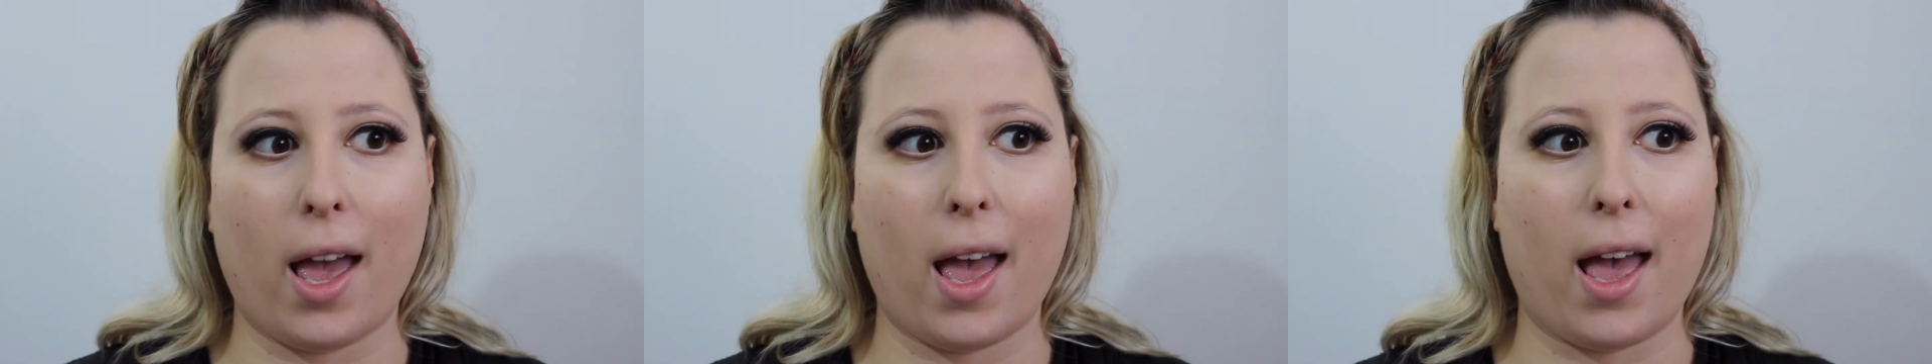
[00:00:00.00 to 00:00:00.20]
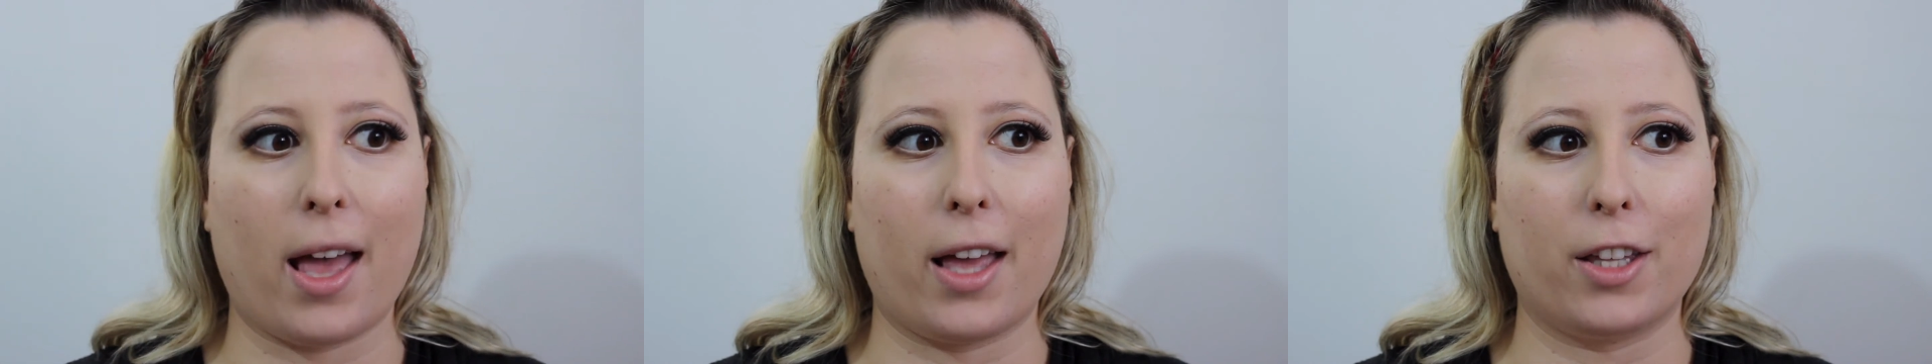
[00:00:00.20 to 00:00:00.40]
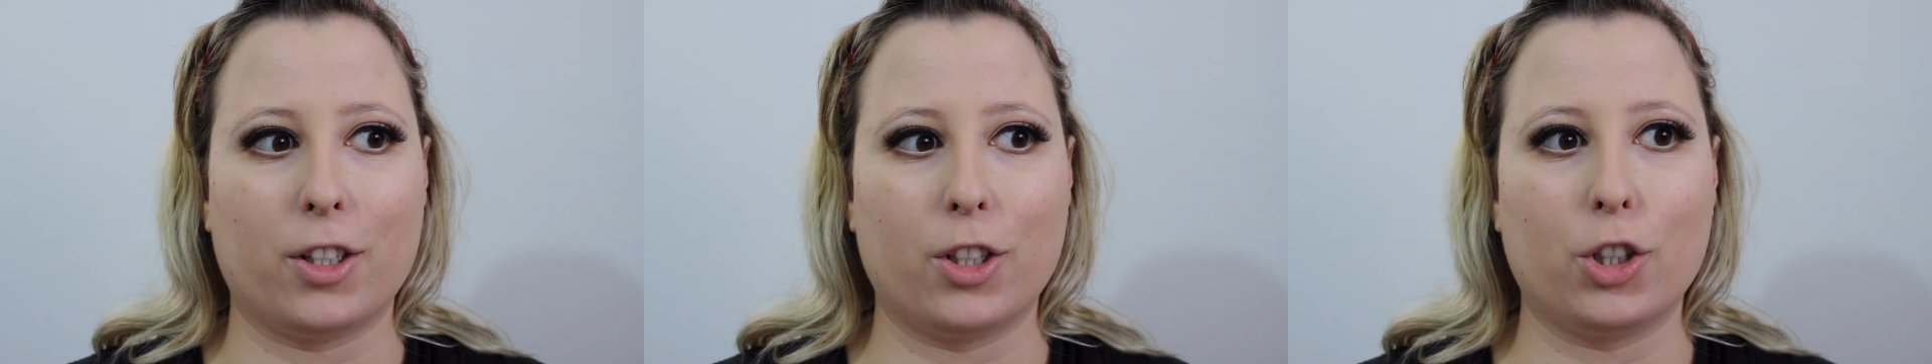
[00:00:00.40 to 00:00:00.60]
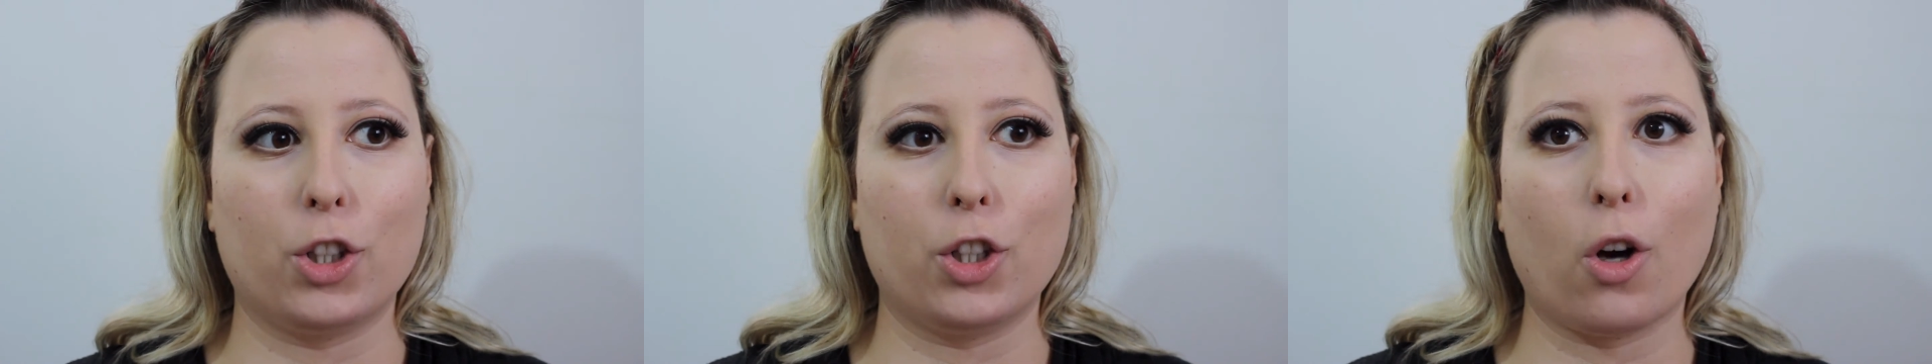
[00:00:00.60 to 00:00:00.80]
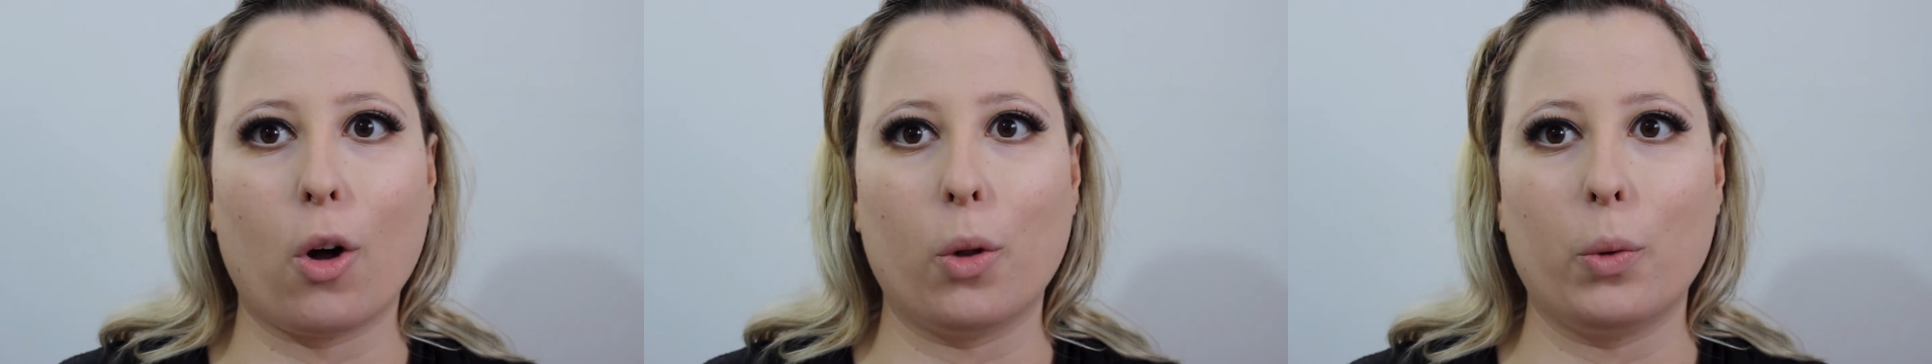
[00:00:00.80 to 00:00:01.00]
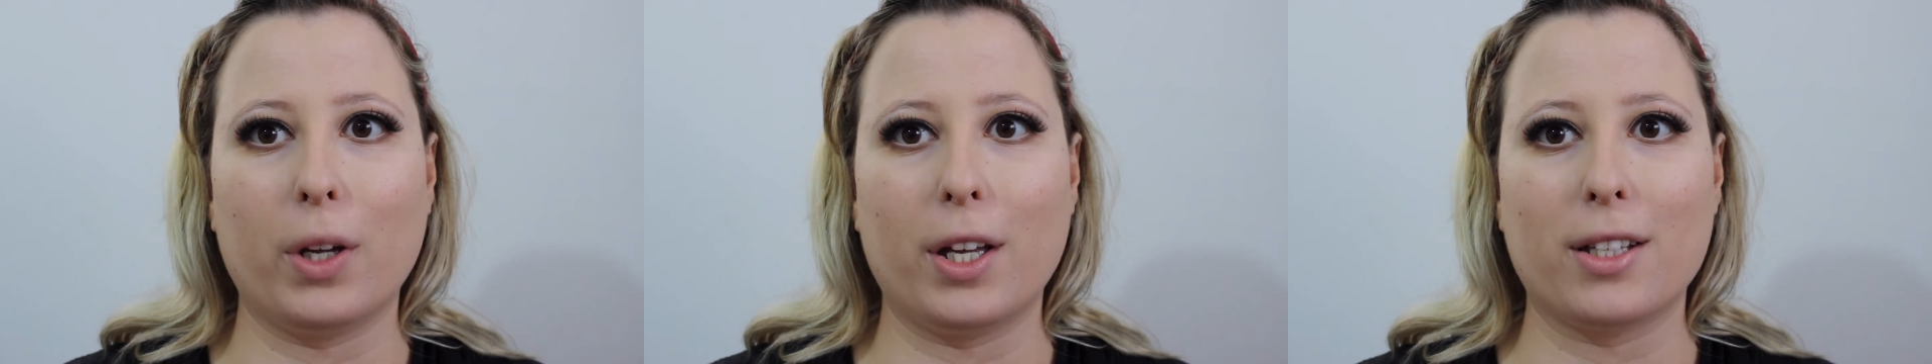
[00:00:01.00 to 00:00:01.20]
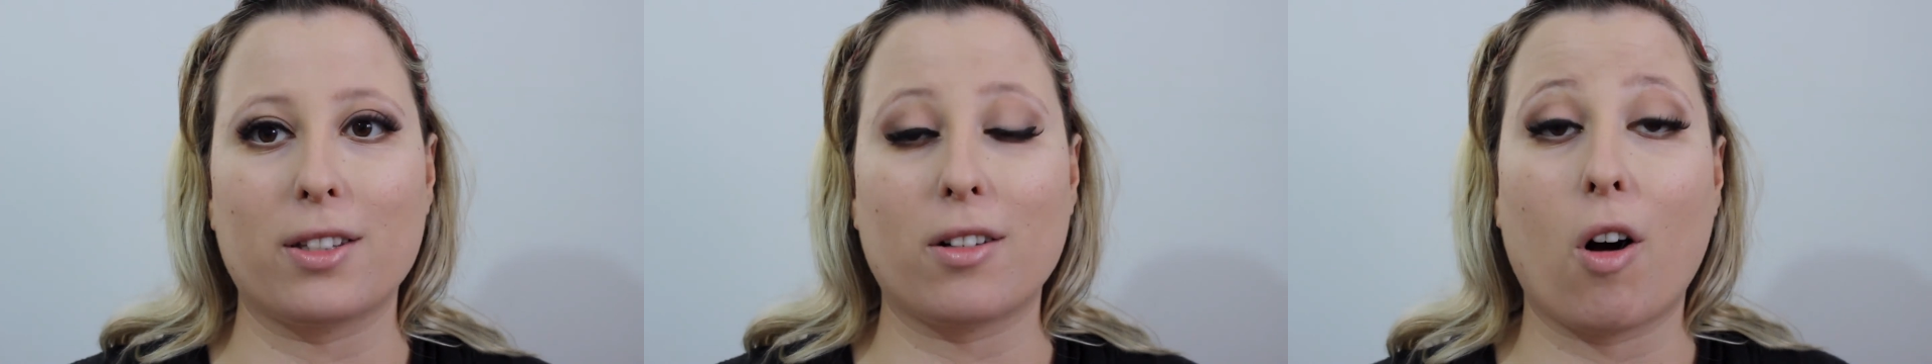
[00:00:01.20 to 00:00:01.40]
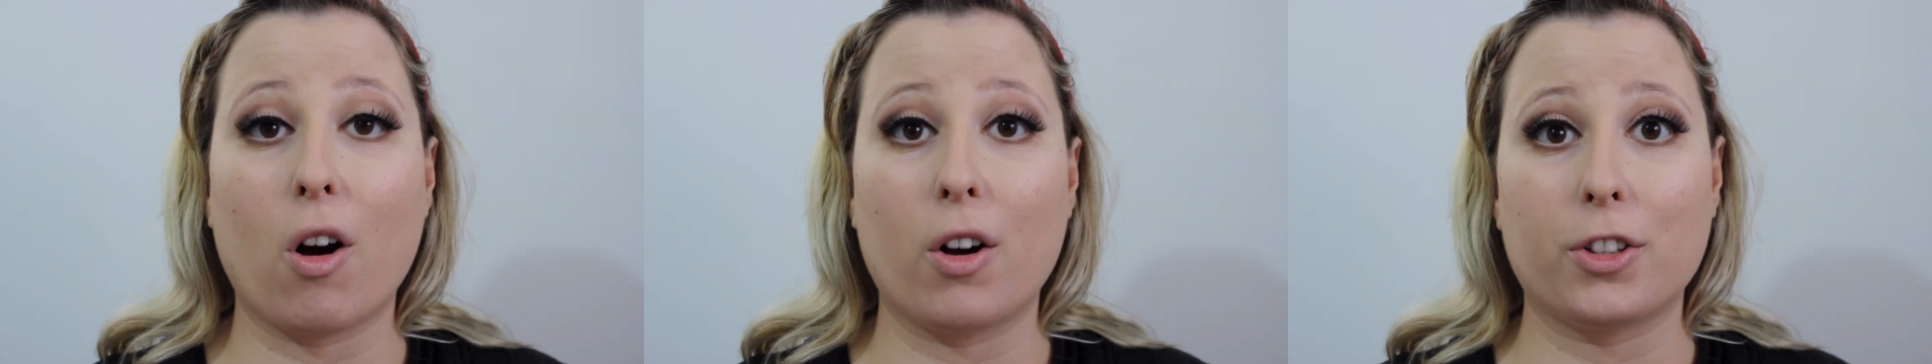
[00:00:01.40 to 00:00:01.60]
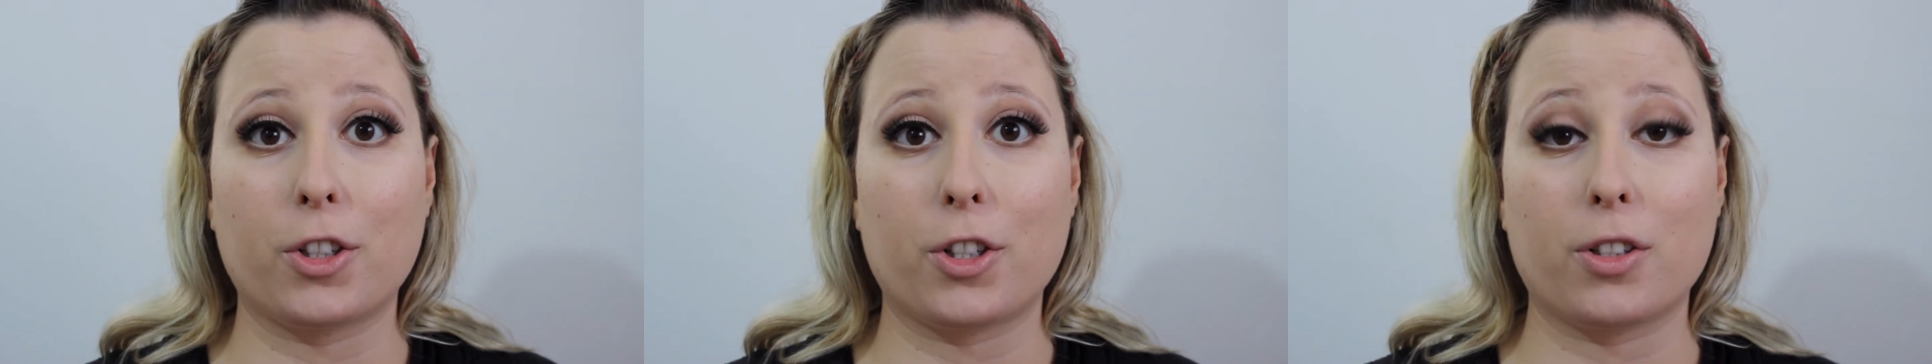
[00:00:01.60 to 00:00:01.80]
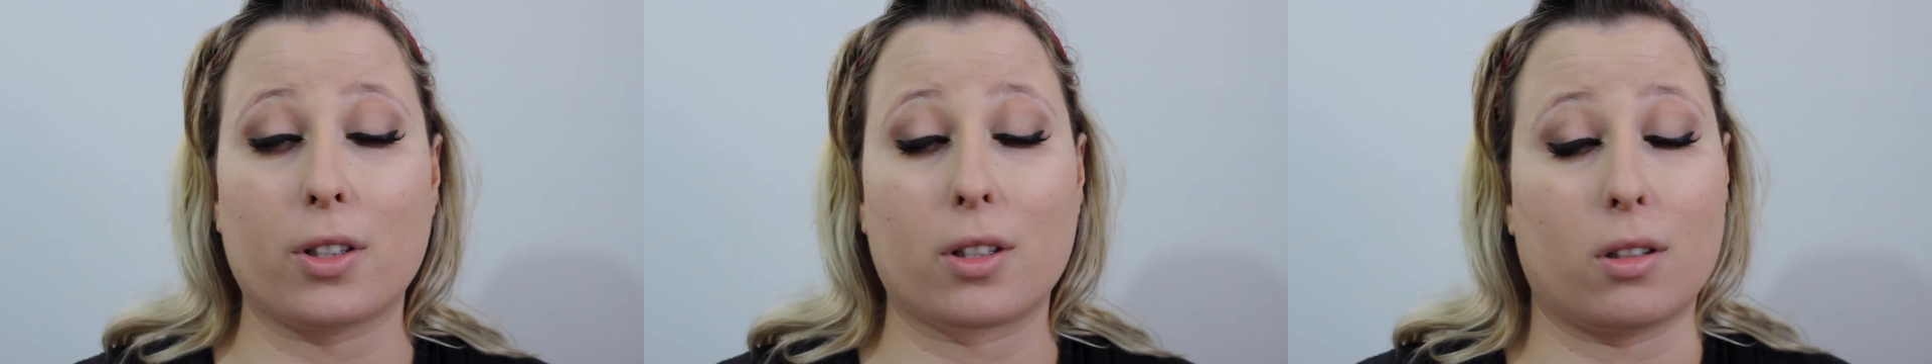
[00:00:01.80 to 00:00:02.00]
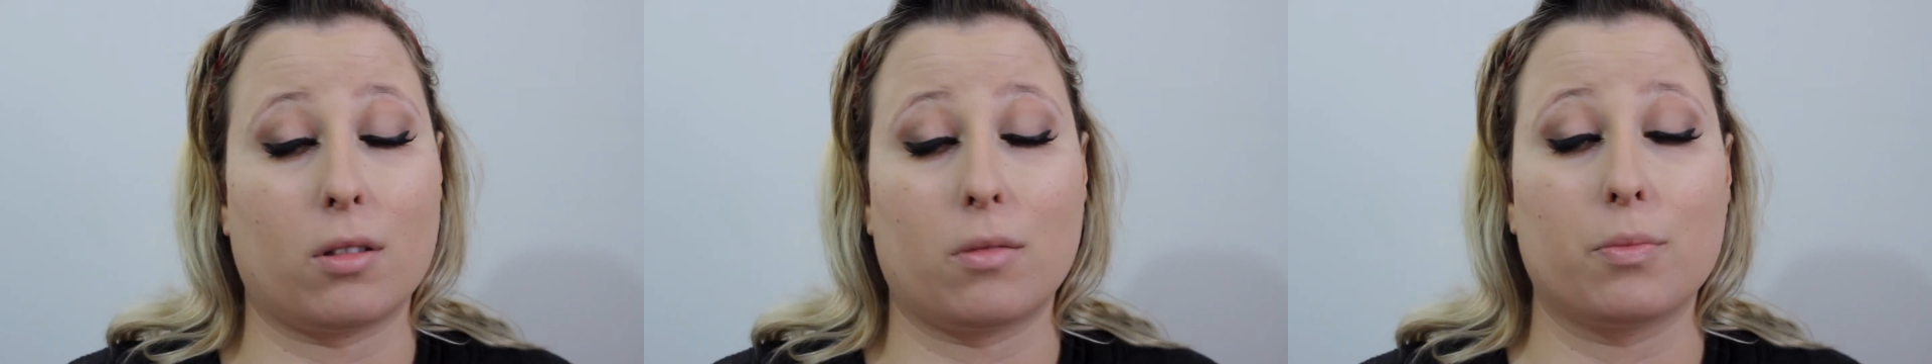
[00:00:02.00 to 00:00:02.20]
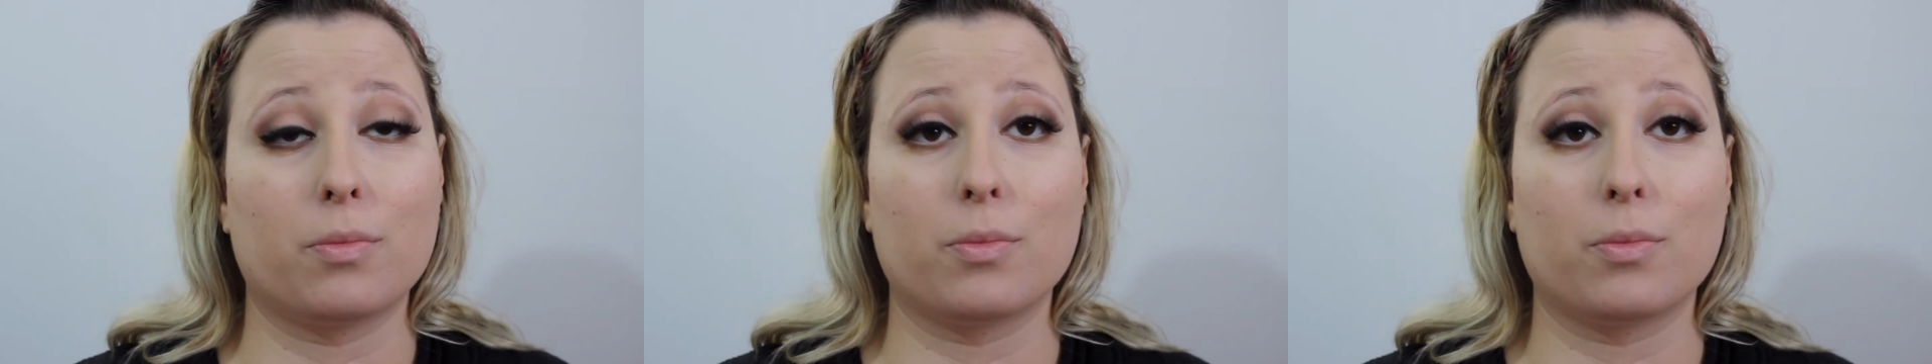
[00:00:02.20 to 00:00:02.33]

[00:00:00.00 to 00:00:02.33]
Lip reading: and she always contours, because